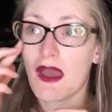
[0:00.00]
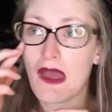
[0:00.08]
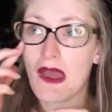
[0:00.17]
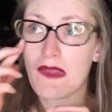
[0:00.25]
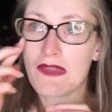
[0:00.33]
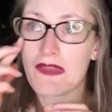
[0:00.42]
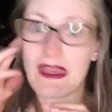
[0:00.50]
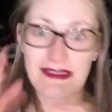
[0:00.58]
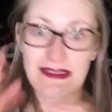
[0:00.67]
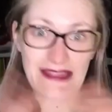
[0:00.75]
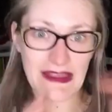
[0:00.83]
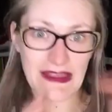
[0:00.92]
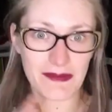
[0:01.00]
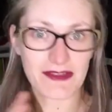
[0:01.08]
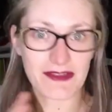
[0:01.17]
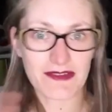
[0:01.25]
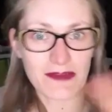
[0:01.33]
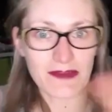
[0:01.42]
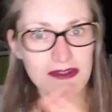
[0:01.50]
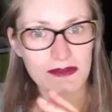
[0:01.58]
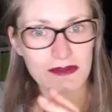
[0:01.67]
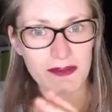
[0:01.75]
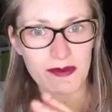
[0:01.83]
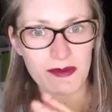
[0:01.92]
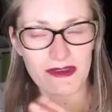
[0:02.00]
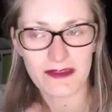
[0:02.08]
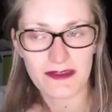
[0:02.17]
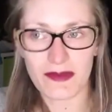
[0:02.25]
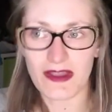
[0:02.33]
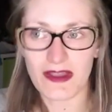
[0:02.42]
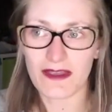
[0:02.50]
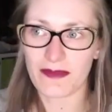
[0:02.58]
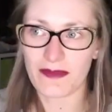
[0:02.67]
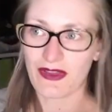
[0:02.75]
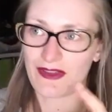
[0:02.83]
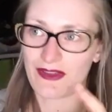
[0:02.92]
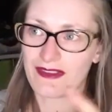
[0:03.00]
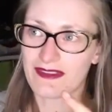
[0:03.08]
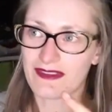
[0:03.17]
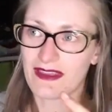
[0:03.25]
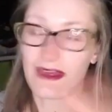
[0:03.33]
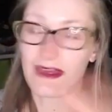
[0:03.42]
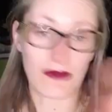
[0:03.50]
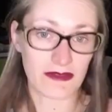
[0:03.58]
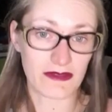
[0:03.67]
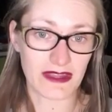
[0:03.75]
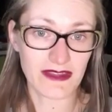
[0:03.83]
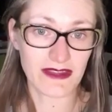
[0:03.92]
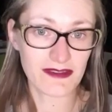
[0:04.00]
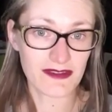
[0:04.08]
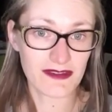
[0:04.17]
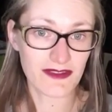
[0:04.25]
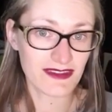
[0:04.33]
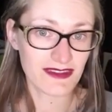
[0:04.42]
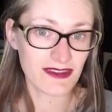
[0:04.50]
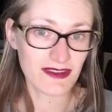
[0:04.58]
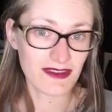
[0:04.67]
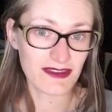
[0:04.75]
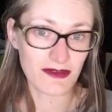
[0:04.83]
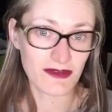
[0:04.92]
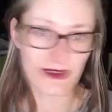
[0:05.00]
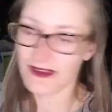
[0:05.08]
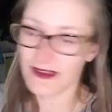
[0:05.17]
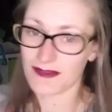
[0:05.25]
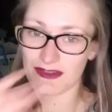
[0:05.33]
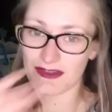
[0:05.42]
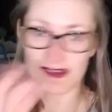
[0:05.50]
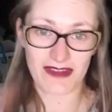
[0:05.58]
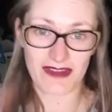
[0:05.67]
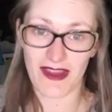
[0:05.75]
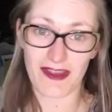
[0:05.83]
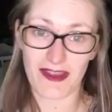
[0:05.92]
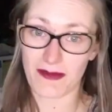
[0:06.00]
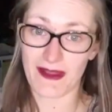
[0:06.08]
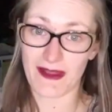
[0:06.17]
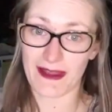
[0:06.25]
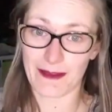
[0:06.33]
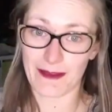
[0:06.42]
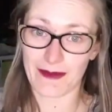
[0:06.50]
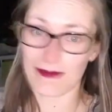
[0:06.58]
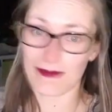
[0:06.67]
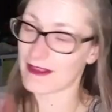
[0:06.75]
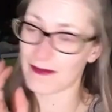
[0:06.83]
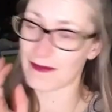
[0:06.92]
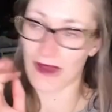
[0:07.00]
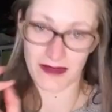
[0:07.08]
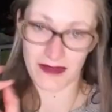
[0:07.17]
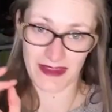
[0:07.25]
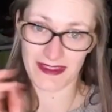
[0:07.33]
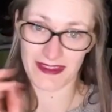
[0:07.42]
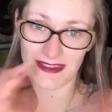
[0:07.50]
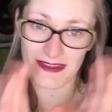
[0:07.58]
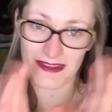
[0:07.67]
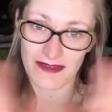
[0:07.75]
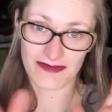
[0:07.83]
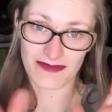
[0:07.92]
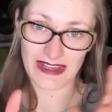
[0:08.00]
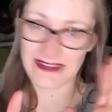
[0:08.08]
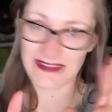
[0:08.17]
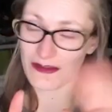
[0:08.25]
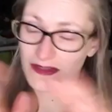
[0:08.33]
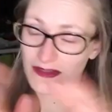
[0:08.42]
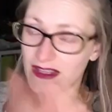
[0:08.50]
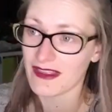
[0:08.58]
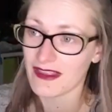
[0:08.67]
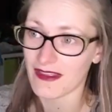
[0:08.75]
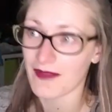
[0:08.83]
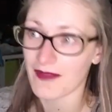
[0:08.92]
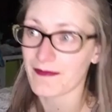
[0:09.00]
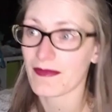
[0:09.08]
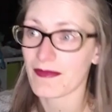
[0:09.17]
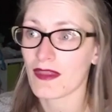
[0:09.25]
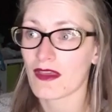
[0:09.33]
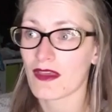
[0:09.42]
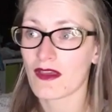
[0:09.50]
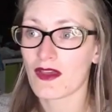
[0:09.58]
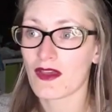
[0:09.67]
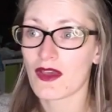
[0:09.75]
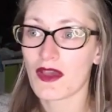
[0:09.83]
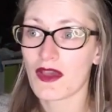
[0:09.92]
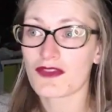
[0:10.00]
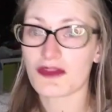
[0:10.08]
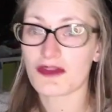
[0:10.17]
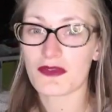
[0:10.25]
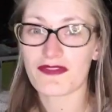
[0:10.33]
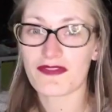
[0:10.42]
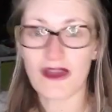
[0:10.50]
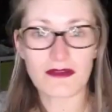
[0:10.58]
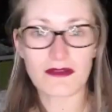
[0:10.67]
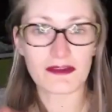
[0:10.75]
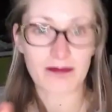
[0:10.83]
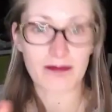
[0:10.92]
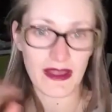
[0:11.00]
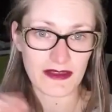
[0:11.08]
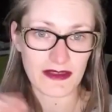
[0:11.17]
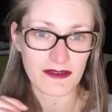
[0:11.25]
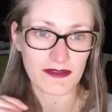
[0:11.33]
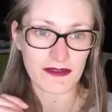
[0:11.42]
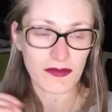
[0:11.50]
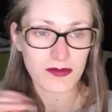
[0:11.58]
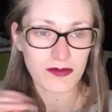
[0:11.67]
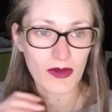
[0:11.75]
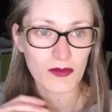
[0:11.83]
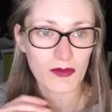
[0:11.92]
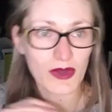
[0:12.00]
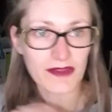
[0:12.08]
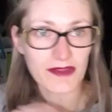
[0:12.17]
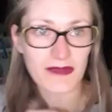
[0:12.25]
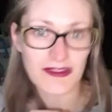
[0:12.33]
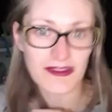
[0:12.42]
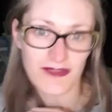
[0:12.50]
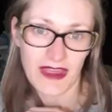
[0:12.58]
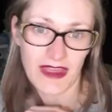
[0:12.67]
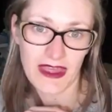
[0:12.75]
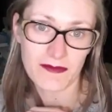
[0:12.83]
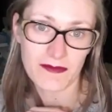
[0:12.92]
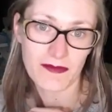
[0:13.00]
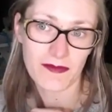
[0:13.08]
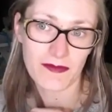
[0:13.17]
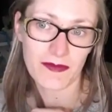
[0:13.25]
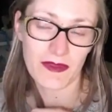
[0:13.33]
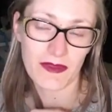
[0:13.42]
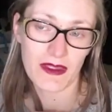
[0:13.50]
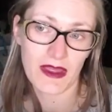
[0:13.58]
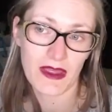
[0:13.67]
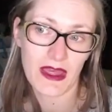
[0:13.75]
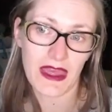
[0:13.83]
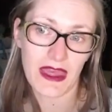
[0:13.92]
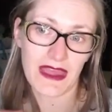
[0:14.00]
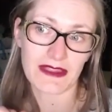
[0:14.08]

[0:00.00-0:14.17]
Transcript: there is a limit of how much salt I put in his bucket, because he won't eat if it's a certain saltiness, which I completely agree with him. I wouldn't eat things that are really salty either. So we found a balance of what works best for him, in the